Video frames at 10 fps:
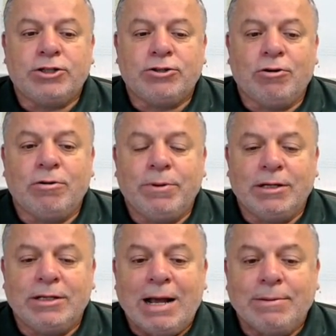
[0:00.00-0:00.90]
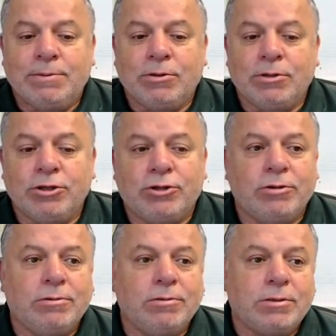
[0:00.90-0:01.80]
strong but adaptable
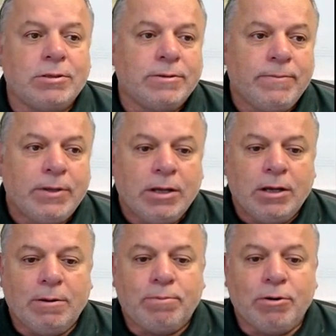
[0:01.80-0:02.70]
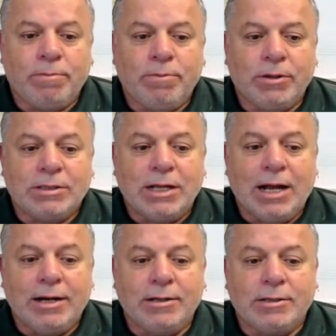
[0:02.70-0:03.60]
controls, appropriate
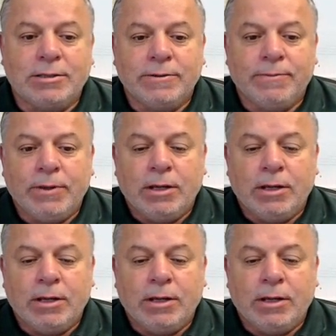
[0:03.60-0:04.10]
standards,